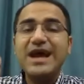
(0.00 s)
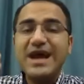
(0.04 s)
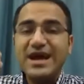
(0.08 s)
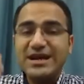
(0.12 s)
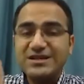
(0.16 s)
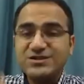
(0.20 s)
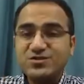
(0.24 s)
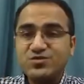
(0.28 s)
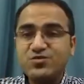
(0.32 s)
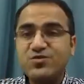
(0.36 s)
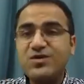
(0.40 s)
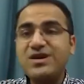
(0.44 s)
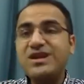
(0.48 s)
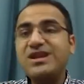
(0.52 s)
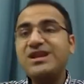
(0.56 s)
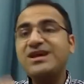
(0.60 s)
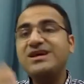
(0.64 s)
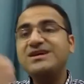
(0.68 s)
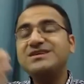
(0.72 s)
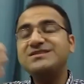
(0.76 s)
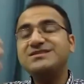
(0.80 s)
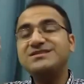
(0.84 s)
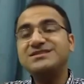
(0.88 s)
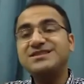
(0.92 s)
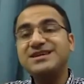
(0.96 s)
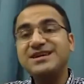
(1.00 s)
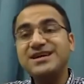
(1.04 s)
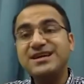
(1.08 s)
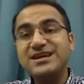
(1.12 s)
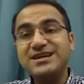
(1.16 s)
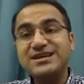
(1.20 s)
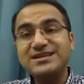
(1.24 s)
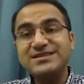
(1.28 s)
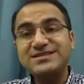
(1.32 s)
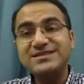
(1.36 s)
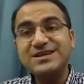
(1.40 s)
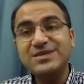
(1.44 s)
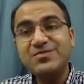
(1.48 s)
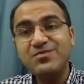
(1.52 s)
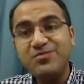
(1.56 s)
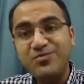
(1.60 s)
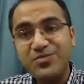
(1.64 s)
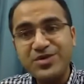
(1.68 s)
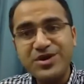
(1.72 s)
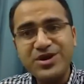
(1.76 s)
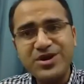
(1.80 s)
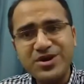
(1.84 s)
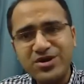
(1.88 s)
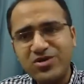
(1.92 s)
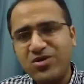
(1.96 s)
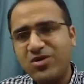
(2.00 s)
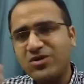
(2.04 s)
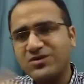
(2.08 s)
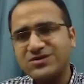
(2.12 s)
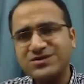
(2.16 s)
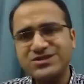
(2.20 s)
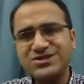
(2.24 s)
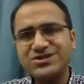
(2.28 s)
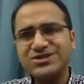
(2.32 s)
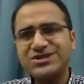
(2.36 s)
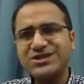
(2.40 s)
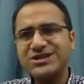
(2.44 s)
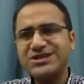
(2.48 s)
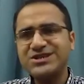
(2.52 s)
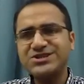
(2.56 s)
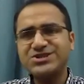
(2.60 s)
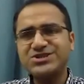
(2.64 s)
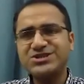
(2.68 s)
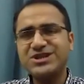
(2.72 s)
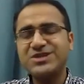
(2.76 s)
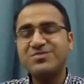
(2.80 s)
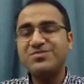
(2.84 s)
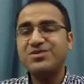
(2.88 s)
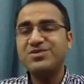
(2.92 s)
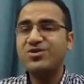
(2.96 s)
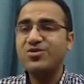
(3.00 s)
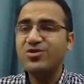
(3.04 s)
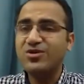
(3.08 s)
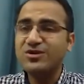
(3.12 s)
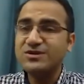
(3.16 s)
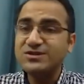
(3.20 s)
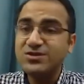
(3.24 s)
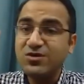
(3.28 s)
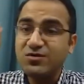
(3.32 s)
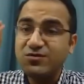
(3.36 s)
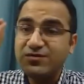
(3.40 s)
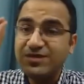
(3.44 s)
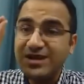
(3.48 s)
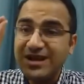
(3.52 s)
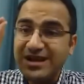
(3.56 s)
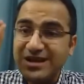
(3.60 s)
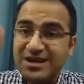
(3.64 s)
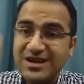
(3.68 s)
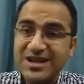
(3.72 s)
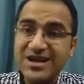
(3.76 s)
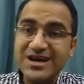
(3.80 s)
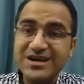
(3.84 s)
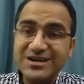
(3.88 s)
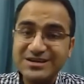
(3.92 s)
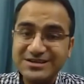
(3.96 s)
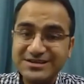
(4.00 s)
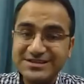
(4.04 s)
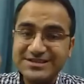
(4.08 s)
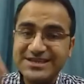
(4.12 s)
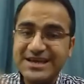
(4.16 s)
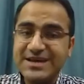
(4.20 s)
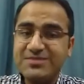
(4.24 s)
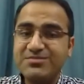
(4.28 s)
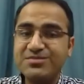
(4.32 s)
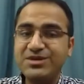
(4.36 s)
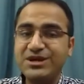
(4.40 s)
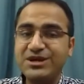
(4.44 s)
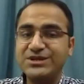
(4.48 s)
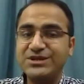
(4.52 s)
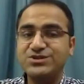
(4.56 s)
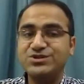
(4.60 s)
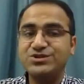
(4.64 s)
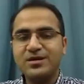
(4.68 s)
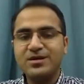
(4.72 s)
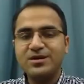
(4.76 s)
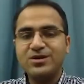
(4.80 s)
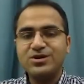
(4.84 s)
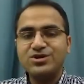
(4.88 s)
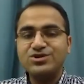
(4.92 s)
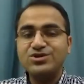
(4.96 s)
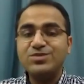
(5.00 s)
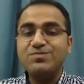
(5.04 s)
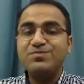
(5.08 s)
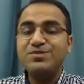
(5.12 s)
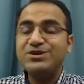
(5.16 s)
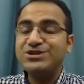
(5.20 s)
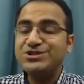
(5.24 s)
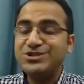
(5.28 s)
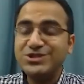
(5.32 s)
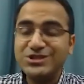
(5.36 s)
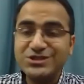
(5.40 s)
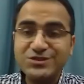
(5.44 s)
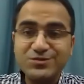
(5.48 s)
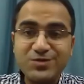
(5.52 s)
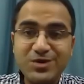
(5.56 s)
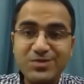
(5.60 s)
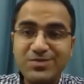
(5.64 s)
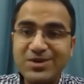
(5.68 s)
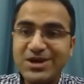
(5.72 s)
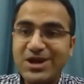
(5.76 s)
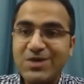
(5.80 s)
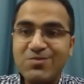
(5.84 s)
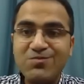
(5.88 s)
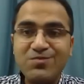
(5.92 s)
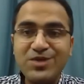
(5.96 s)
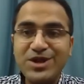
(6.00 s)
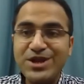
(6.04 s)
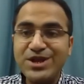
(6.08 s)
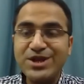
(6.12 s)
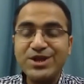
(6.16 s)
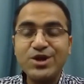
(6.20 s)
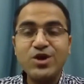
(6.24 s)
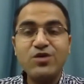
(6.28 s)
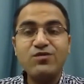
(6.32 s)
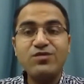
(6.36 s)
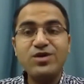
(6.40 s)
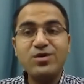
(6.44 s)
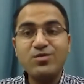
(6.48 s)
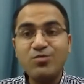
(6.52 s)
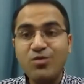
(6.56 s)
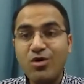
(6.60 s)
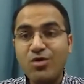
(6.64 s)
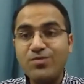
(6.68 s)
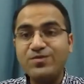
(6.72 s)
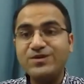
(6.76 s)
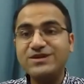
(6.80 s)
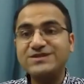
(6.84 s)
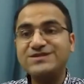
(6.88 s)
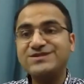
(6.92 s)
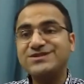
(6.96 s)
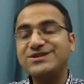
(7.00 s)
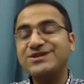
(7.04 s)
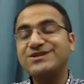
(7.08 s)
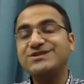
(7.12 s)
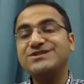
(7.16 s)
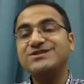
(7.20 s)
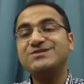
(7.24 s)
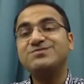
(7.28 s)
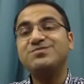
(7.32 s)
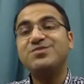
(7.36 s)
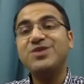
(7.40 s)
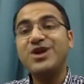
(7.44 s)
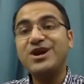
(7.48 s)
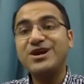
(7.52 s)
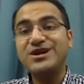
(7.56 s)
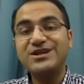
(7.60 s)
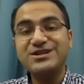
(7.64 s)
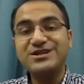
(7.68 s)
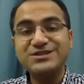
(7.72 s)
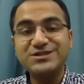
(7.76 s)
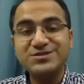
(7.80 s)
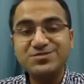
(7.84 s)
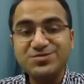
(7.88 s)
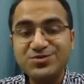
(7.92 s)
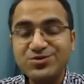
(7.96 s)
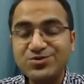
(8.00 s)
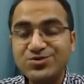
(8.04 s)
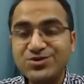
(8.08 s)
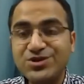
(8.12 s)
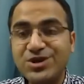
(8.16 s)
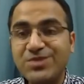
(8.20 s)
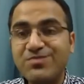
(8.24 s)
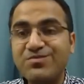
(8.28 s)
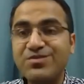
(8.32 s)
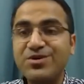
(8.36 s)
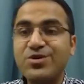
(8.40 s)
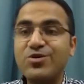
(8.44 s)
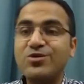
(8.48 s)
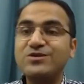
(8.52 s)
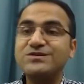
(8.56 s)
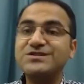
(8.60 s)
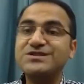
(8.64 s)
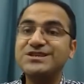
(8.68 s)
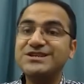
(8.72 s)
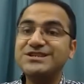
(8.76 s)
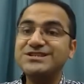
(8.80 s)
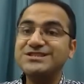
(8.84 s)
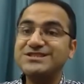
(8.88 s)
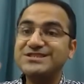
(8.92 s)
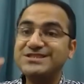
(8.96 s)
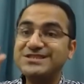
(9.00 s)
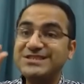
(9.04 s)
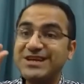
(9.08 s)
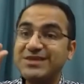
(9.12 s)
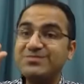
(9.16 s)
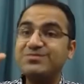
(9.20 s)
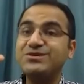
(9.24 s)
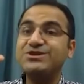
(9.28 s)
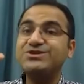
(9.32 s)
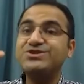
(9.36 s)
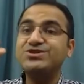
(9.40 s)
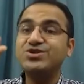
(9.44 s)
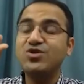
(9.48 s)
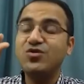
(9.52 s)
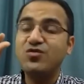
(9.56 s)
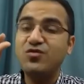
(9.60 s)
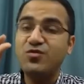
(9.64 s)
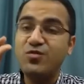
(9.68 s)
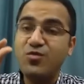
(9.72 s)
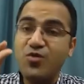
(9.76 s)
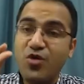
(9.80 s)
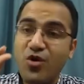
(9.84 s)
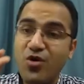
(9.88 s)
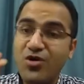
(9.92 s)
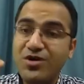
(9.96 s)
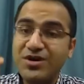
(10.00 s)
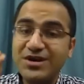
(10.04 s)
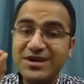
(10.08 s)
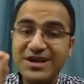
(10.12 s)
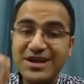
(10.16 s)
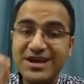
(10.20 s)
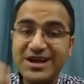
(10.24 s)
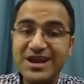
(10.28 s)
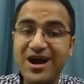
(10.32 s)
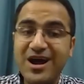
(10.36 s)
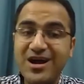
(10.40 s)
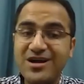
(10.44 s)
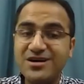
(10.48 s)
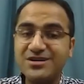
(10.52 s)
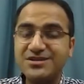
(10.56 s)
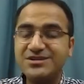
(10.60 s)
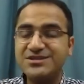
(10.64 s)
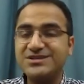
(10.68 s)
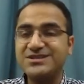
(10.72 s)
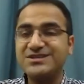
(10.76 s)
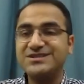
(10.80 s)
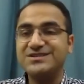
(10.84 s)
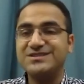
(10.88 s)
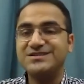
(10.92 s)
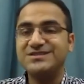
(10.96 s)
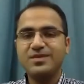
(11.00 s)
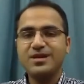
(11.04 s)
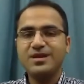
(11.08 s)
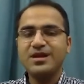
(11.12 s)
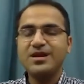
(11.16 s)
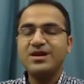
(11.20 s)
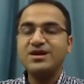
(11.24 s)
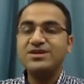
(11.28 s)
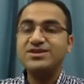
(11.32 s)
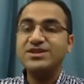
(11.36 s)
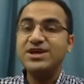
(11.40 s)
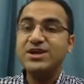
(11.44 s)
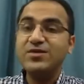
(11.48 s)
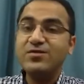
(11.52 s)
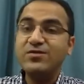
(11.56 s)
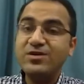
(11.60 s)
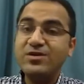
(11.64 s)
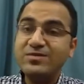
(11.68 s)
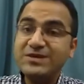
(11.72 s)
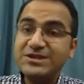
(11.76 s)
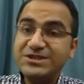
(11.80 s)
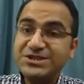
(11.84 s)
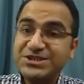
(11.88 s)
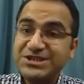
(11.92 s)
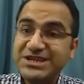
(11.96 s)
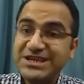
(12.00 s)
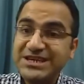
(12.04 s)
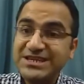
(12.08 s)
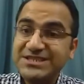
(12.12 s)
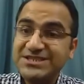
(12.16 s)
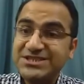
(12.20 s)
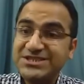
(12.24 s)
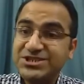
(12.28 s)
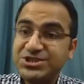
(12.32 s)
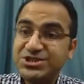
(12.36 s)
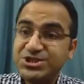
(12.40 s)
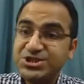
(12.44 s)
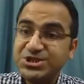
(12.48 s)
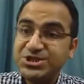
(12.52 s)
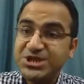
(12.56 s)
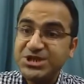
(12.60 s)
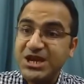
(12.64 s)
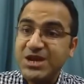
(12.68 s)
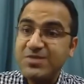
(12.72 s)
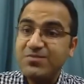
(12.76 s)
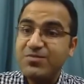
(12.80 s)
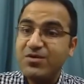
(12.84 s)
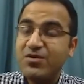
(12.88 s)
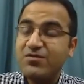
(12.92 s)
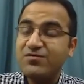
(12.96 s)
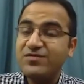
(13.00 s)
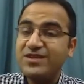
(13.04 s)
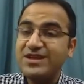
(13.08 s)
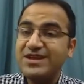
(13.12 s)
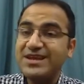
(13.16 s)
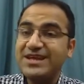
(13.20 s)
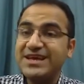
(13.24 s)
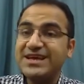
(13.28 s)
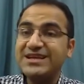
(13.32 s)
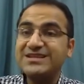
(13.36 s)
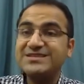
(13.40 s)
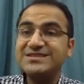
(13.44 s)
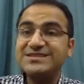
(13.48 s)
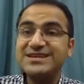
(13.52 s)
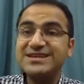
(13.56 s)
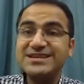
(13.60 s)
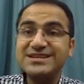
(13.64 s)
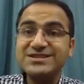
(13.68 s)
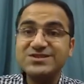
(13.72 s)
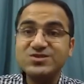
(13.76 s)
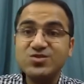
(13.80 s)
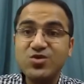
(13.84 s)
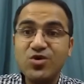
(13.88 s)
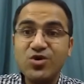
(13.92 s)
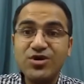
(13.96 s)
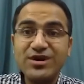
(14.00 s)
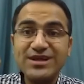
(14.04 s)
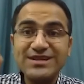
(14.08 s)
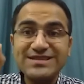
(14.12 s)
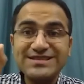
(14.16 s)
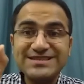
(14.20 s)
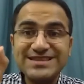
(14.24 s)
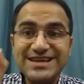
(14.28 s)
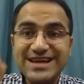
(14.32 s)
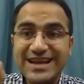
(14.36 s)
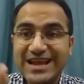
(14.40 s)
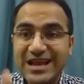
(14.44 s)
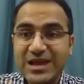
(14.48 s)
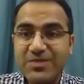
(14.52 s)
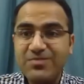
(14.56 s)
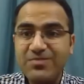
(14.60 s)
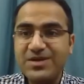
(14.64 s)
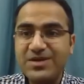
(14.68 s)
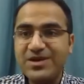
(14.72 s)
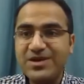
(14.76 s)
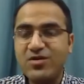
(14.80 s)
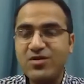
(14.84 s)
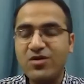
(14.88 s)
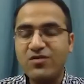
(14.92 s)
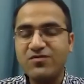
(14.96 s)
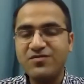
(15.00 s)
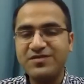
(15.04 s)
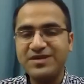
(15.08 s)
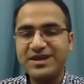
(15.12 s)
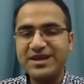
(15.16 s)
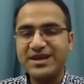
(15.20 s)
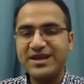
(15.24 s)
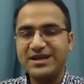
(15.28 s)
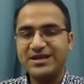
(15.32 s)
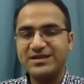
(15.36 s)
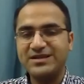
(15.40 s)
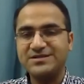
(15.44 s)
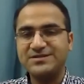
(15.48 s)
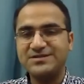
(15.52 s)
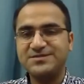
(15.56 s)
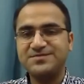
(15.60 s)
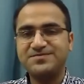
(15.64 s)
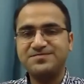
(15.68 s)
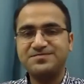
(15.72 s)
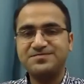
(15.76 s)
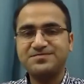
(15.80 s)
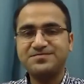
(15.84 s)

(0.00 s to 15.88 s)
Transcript: as well as there is impaired oxygenation because of the lung damage the patients will be complaining of hemoptysis, blood in sputum because there is damage of bronchial arteries. There will be change in shape of the nails that is called as clubbing of nails.